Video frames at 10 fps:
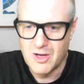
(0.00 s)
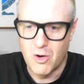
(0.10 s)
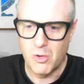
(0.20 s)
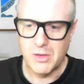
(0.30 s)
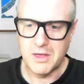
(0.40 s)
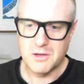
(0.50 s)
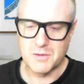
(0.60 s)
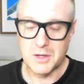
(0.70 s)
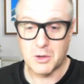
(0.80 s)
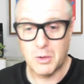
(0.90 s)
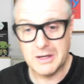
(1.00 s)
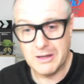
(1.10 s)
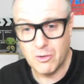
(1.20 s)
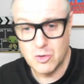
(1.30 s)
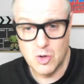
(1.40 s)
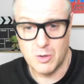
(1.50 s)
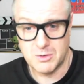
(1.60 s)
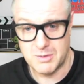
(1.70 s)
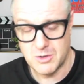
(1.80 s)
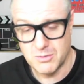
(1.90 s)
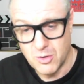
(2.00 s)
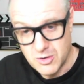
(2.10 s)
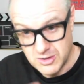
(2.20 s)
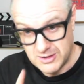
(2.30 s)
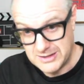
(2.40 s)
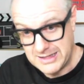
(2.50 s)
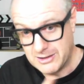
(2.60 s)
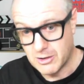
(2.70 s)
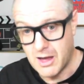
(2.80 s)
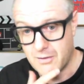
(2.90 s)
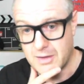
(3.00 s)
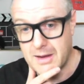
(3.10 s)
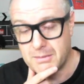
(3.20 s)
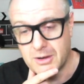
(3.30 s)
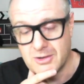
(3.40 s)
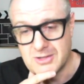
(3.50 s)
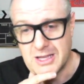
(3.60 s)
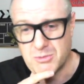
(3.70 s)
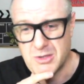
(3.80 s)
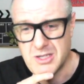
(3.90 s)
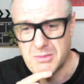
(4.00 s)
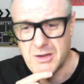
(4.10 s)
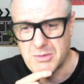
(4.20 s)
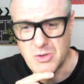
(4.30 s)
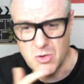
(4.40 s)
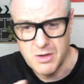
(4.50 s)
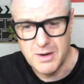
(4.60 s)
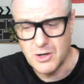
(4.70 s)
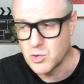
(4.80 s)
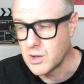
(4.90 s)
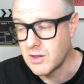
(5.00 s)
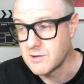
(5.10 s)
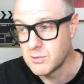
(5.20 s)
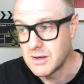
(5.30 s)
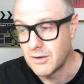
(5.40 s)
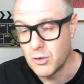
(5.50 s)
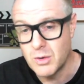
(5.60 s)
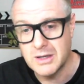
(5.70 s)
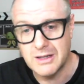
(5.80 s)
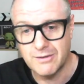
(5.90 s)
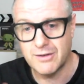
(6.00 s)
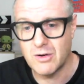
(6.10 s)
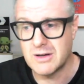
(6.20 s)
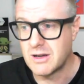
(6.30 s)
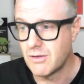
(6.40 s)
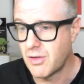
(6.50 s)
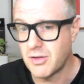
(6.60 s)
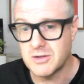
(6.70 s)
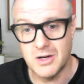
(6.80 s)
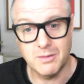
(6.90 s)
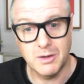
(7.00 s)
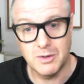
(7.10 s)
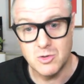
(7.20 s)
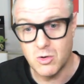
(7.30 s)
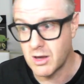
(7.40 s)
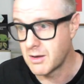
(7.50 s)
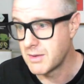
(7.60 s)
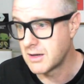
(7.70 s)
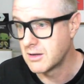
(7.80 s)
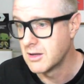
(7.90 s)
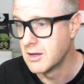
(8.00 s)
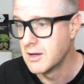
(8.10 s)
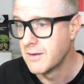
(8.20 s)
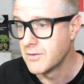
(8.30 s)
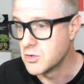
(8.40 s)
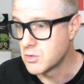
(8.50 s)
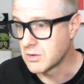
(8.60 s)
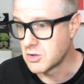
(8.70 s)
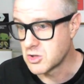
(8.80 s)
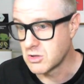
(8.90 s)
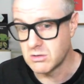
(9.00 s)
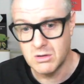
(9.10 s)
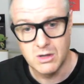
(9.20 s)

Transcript: All ears for the quitting your job special portion, indeed. Look out for that because that's been something I've been talking about on Twitter this week. If you want to get a fair idea of the things that I'm going to be talking about during the show,